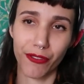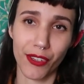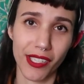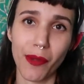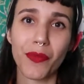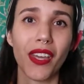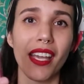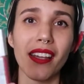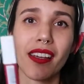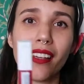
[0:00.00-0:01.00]
for
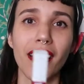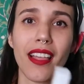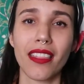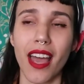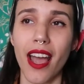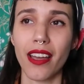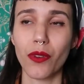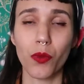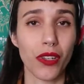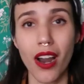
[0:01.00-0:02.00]
something that
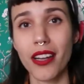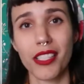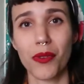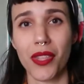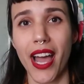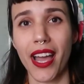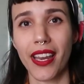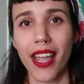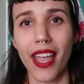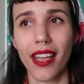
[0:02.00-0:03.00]
would not do
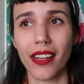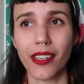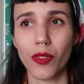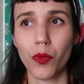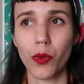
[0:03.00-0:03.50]
that and